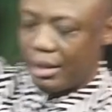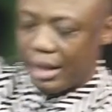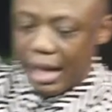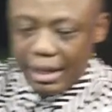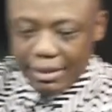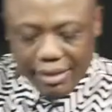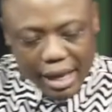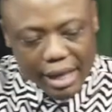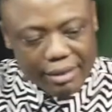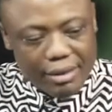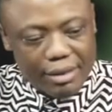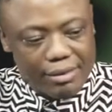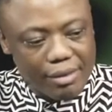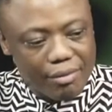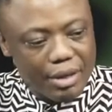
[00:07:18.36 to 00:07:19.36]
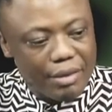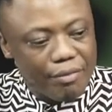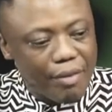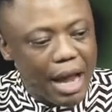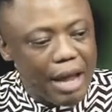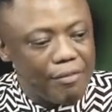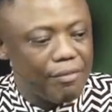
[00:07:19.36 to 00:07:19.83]
they take the
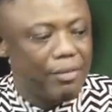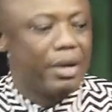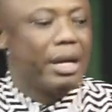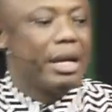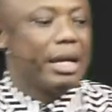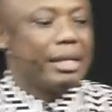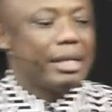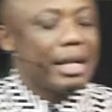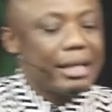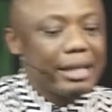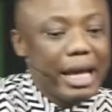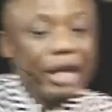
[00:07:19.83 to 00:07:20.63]
75, then